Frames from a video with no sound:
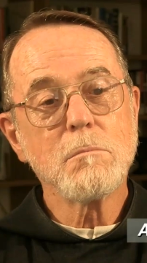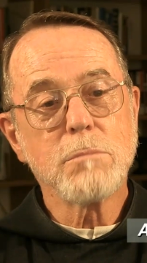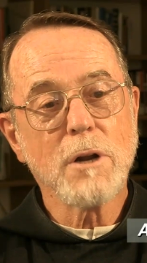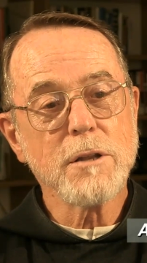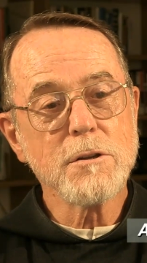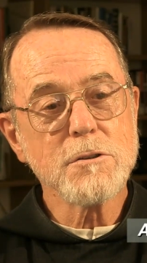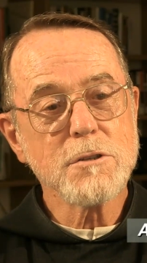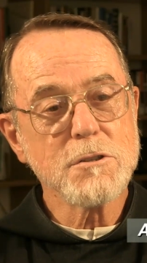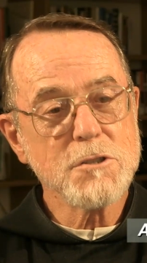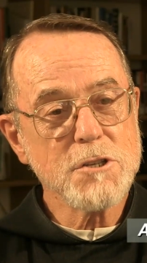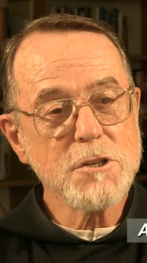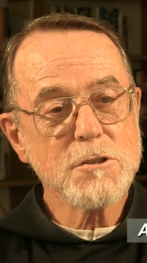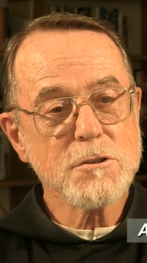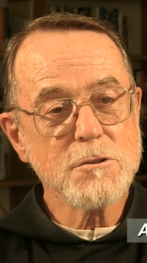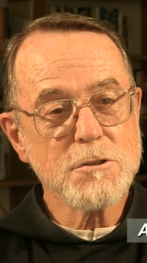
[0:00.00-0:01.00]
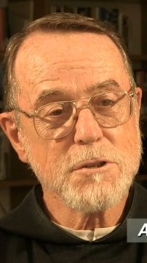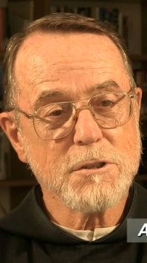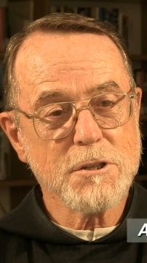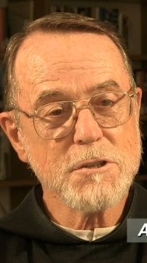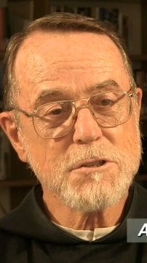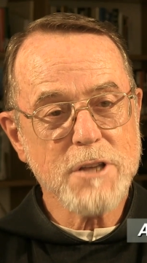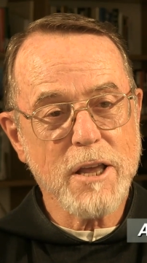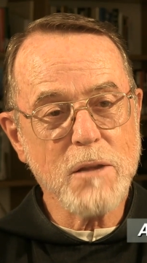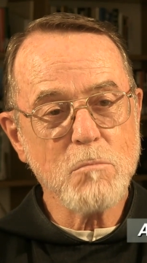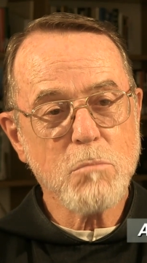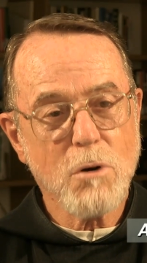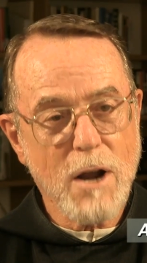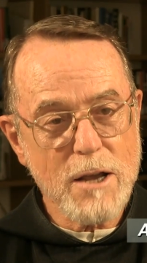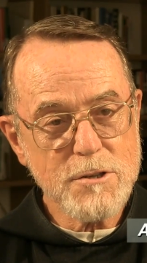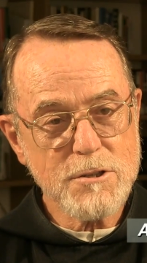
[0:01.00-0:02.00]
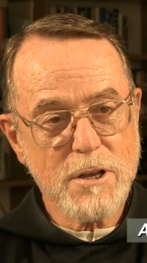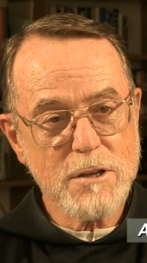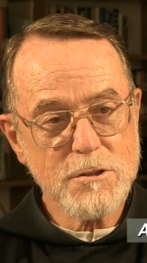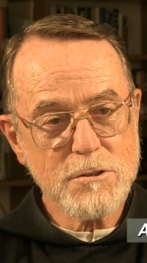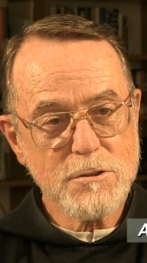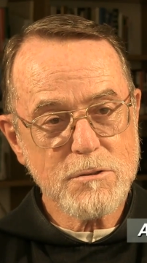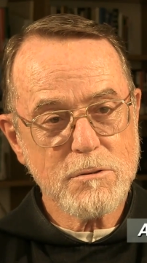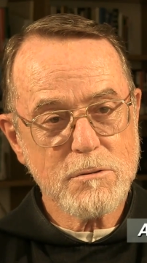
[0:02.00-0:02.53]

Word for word: brothers and sisters in the same process.